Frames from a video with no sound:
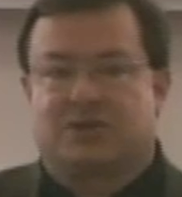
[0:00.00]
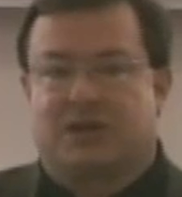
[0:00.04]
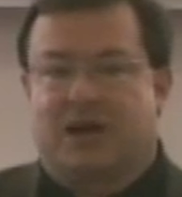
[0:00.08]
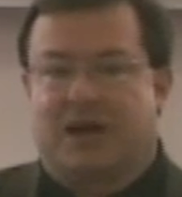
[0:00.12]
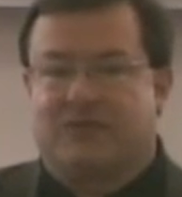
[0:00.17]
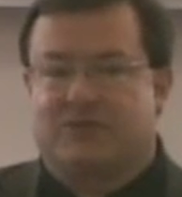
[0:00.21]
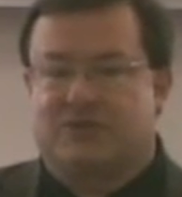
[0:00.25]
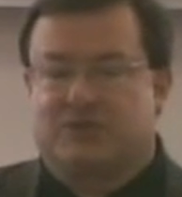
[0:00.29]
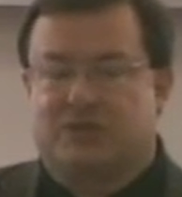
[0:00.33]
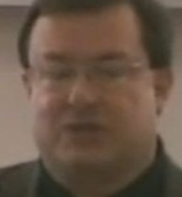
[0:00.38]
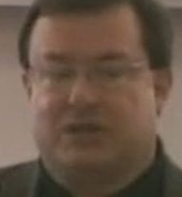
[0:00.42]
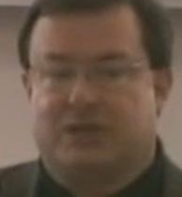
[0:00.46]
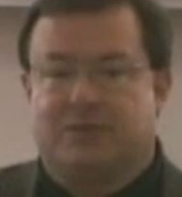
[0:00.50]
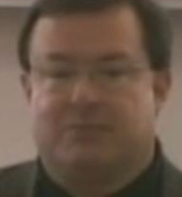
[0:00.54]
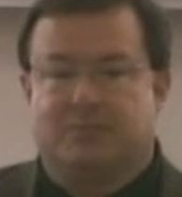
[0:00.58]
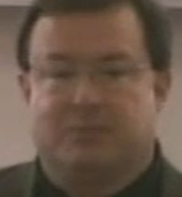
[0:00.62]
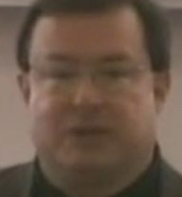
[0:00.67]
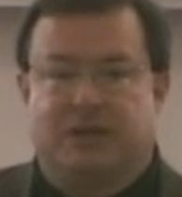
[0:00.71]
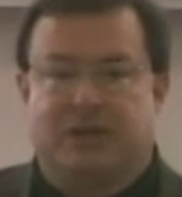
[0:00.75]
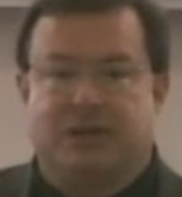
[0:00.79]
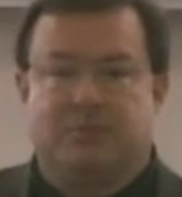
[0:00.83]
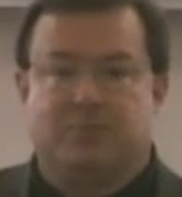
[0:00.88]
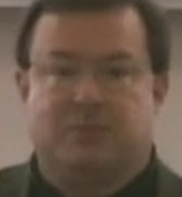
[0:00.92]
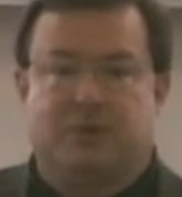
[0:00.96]
I've seen
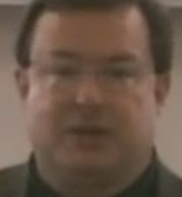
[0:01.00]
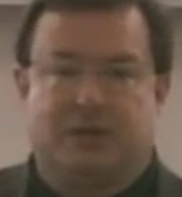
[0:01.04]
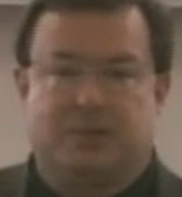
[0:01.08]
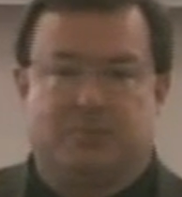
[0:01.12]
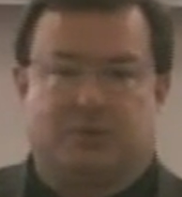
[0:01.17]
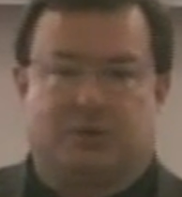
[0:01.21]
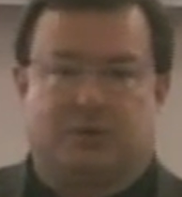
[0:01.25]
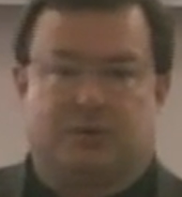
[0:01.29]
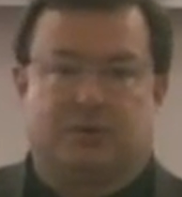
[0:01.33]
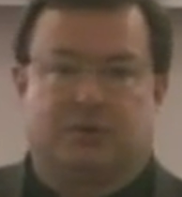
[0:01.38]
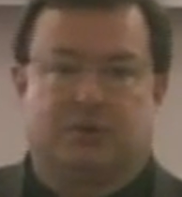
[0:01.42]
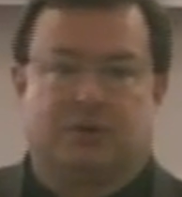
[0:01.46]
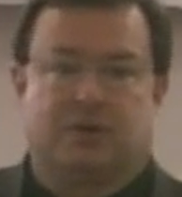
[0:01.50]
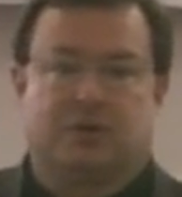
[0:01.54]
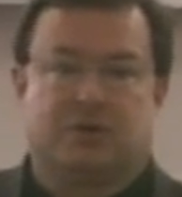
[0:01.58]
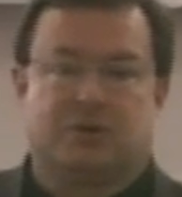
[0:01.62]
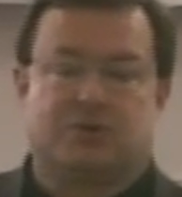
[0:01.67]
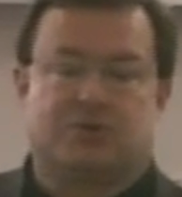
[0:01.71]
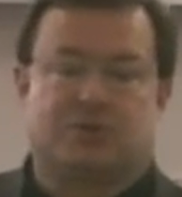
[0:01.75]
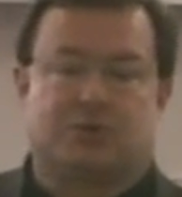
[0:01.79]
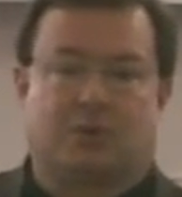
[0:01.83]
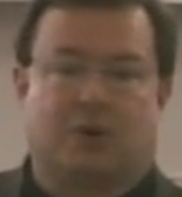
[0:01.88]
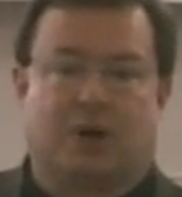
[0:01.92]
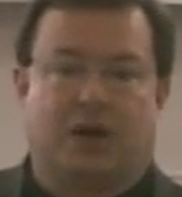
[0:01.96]
many people
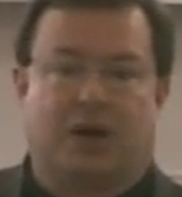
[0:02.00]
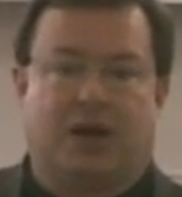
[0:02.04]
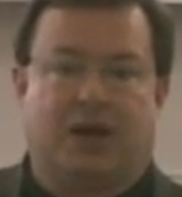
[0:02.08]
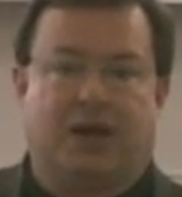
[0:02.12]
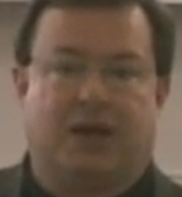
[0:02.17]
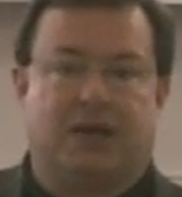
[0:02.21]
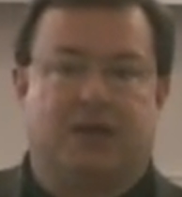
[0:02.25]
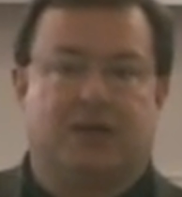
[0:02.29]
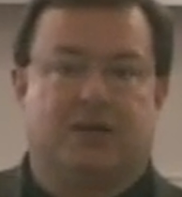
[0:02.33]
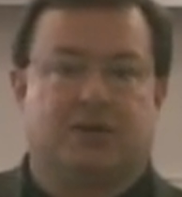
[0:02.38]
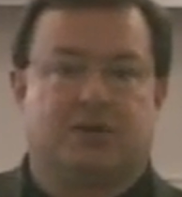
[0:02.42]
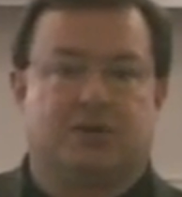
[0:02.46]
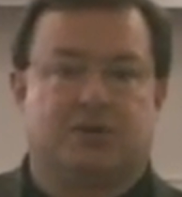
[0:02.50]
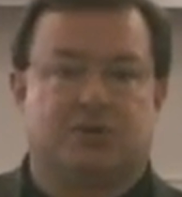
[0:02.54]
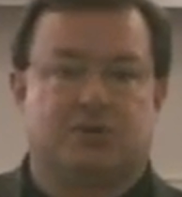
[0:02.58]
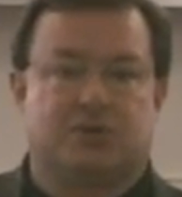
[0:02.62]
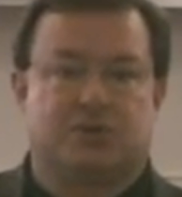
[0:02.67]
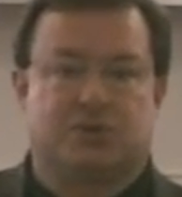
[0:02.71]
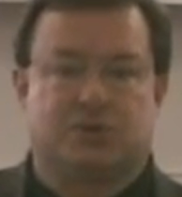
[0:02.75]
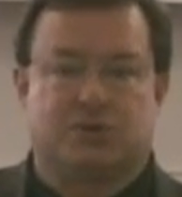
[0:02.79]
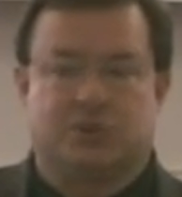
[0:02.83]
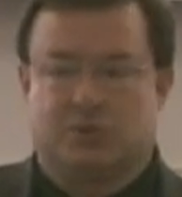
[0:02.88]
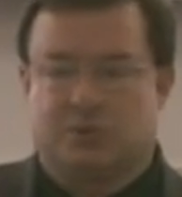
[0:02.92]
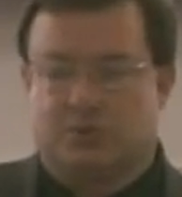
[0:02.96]
try
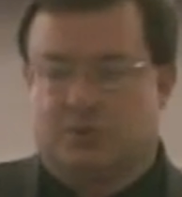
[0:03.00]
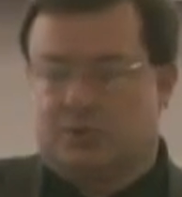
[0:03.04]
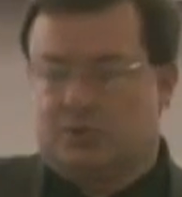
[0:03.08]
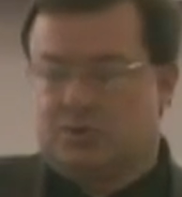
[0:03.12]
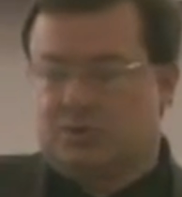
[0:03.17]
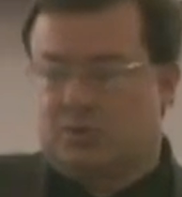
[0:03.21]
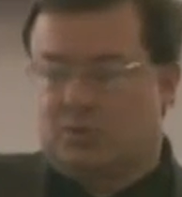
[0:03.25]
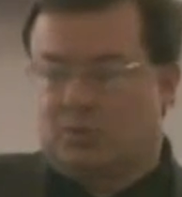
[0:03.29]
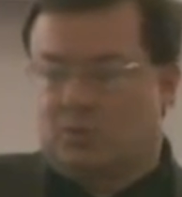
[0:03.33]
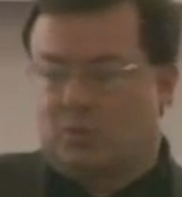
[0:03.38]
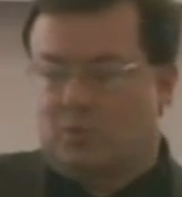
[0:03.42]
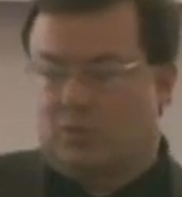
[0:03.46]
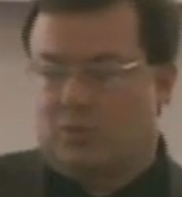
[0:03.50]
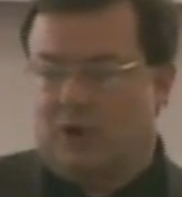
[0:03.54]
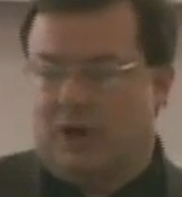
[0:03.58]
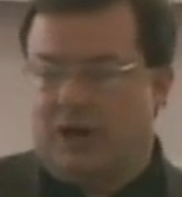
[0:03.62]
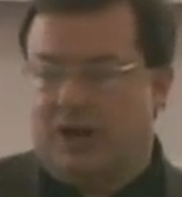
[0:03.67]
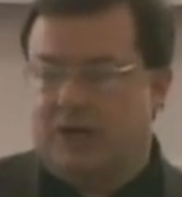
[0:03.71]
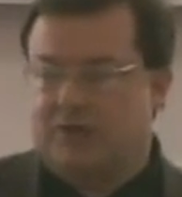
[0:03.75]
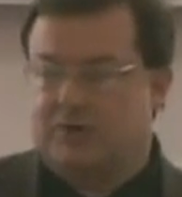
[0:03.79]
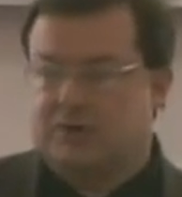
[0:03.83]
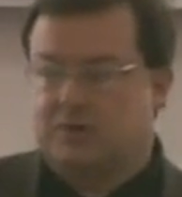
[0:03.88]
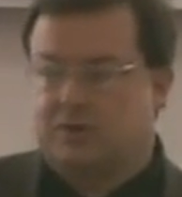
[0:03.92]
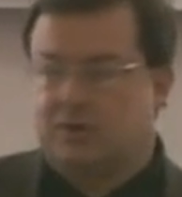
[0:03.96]
to
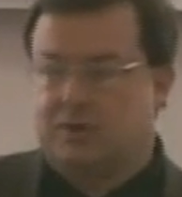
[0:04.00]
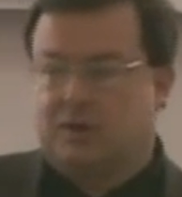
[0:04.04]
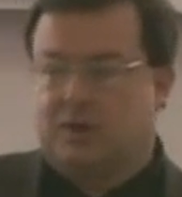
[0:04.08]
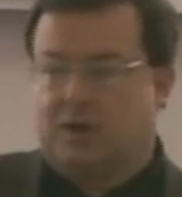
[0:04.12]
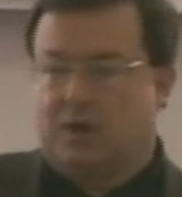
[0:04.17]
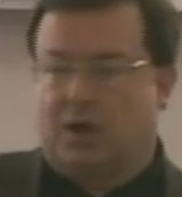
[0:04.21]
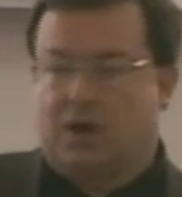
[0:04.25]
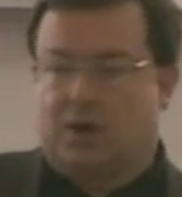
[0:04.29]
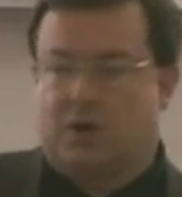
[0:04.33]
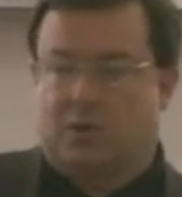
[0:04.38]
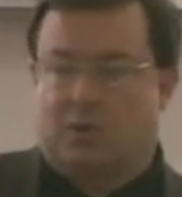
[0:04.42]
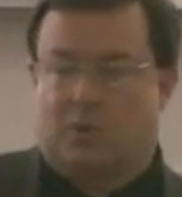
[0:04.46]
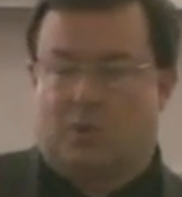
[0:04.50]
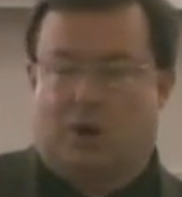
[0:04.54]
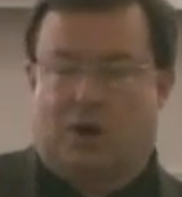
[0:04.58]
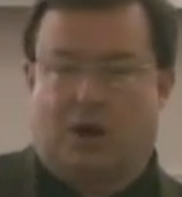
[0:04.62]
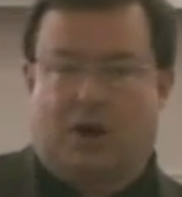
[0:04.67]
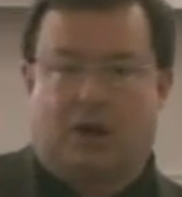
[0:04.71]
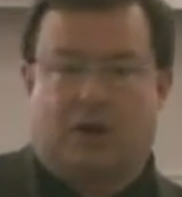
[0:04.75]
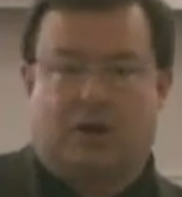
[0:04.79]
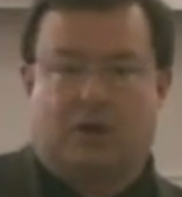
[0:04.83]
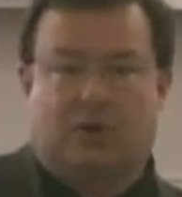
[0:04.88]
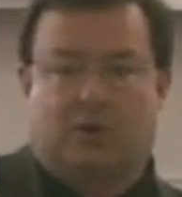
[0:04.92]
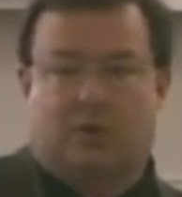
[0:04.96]
direct a
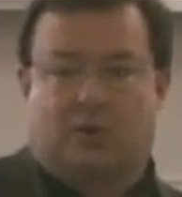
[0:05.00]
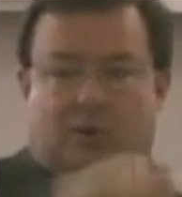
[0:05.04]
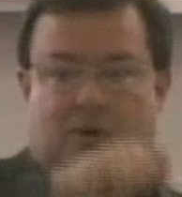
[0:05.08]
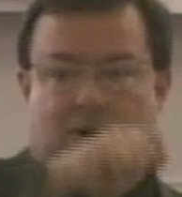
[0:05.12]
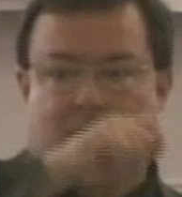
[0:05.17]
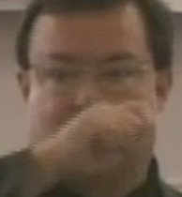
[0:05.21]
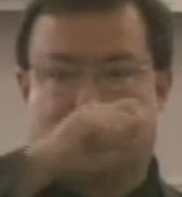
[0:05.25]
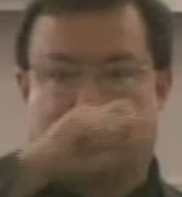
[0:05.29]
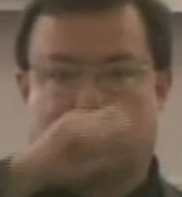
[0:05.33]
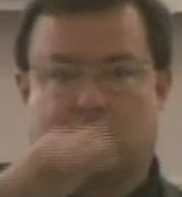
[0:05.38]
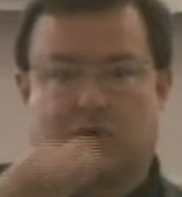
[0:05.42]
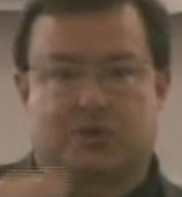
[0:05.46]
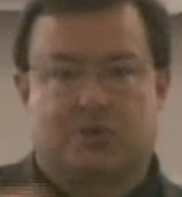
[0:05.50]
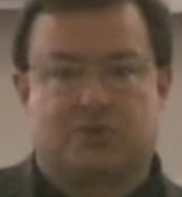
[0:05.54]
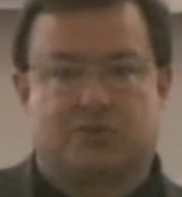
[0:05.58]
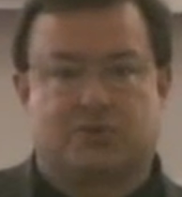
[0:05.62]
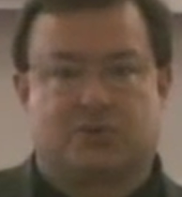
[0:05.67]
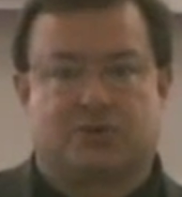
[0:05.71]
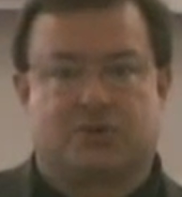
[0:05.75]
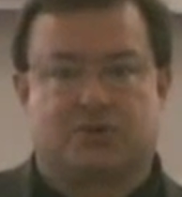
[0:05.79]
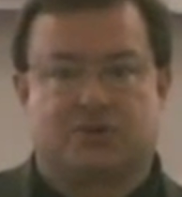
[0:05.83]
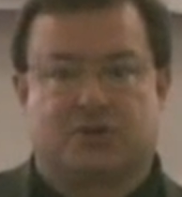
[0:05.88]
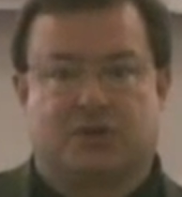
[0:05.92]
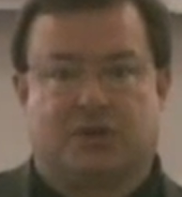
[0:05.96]
choir or an
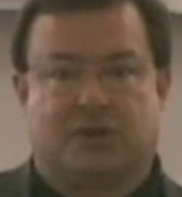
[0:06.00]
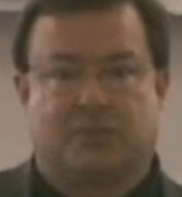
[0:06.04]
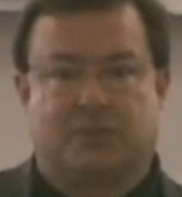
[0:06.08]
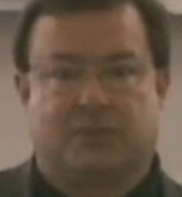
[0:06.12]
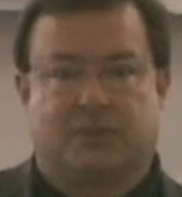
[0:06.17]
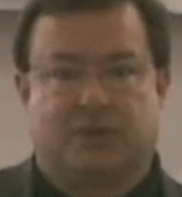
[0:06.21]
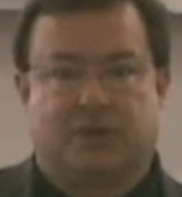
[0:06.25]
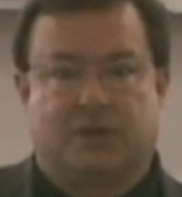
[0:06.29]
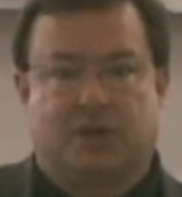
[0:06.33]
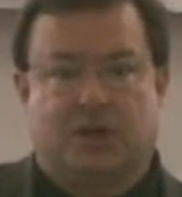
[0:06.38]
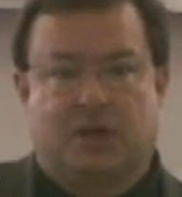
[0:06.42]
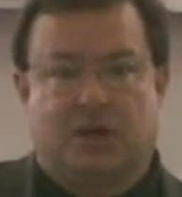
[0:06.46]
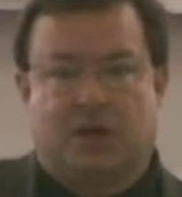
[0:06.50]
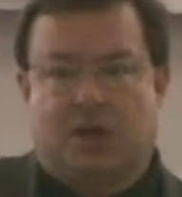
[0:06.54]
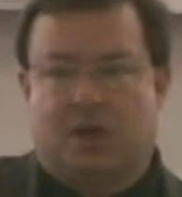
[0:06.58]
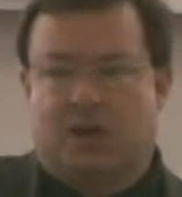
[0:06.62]
orchestra or something,